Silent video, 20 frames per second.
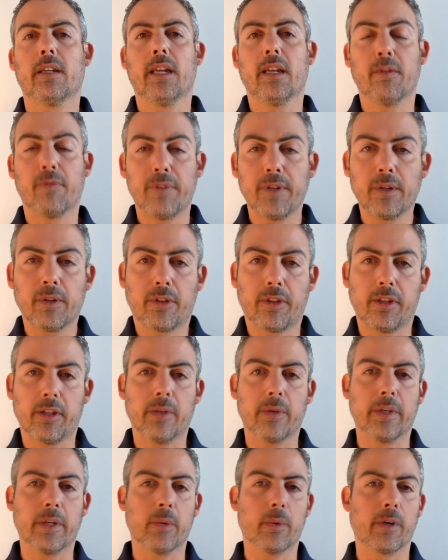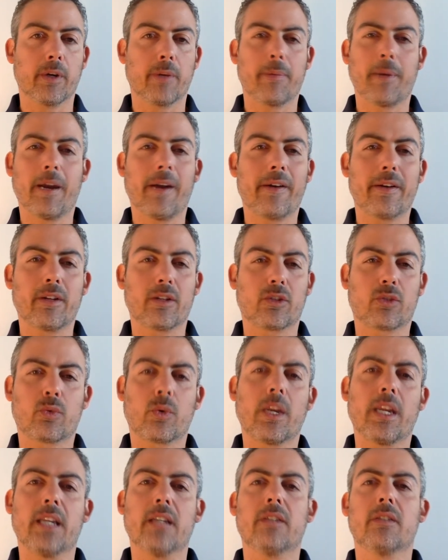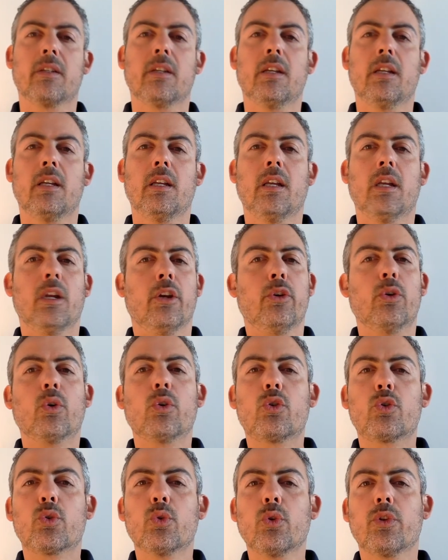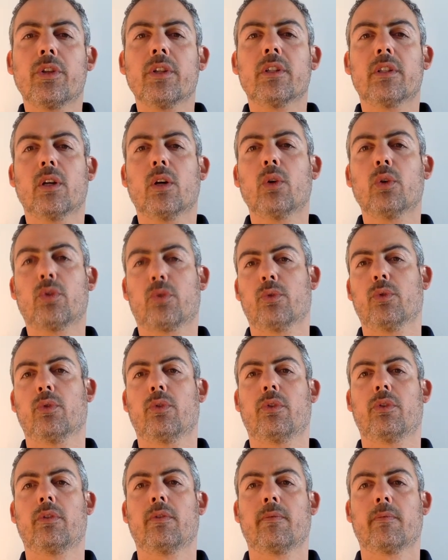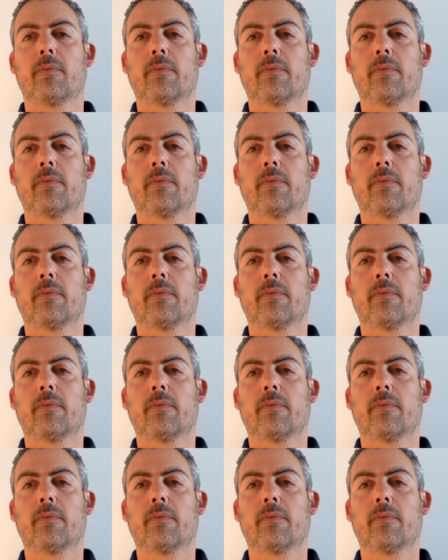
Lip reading: In field theory, where paradox reigns, no truth is the whole truth.